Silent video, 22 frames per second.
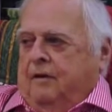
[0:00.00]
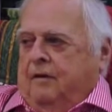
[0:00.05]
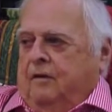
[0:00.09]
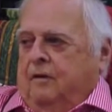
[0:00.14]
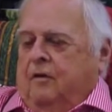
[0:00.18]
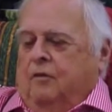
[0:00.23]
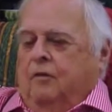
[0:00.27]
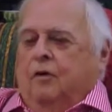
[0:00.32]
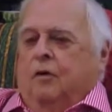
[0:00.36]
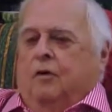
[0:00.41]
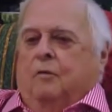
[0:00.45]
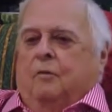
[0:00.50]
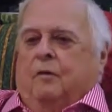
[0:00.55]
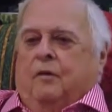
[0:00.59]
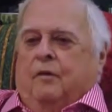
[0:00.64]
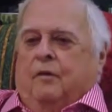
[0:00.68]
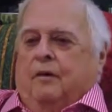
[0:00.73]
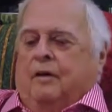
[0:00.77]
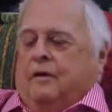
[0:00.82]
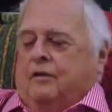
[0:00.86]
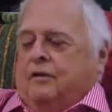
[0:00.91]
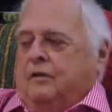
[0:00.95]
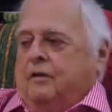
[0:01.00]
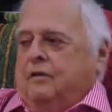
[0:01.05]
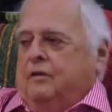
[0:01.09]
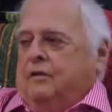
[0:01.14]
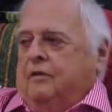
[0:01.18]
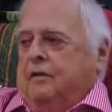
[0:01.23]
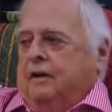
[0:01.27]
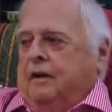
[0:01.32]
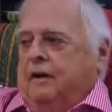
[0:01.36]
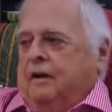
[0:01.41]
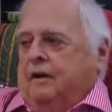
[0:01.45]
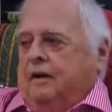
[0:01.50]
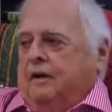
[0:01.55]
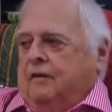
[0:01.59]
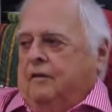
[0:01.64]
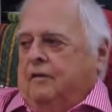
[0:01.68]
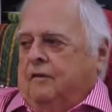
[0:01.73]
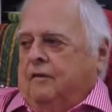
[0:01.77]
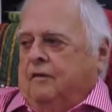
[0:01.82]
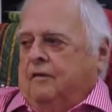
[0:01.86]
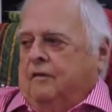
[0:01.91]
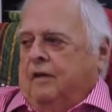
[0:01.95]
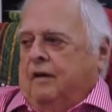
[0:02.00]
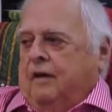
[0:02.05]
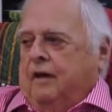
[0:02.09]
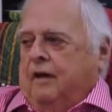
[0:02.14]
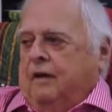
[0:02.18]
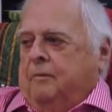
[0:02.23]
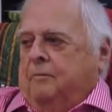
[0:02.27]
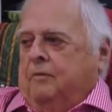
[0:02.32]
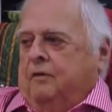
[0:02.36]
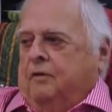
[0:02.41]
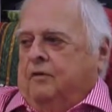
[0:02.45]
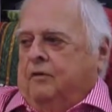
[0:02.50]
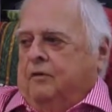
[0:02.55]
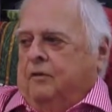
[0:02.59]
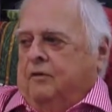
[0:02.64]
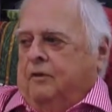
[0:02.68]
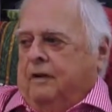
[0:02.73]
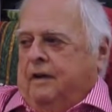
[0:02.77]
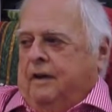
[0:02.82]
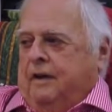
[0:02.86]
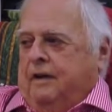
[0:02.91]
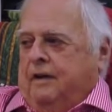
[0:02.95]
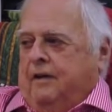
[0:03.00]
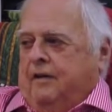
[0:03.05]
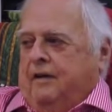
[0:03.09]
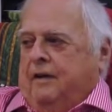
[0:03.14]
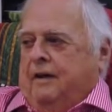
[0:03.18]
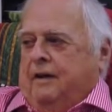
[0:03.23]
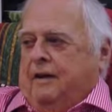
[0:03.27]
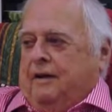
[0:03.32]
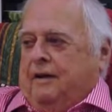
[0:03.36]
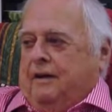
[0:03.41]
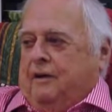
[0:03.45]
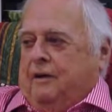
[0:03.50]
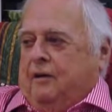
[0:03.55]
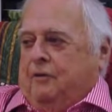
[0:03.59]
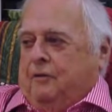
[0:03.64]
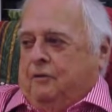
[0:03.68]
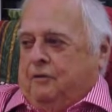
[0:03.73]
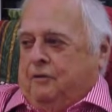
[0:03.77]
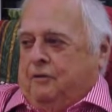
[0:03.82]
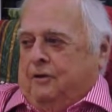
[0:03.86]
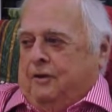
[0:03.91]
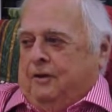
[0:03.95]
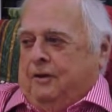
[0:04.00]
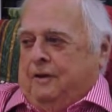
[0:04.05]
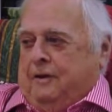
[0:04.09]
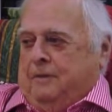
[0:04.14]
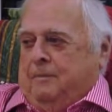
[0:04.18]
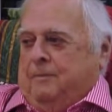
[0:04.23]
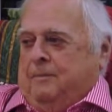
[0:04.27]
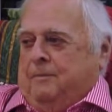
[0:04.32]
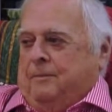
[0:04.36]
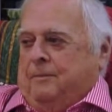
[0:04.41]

don't open this till you get on the train, but you'll need it then to go to sleep.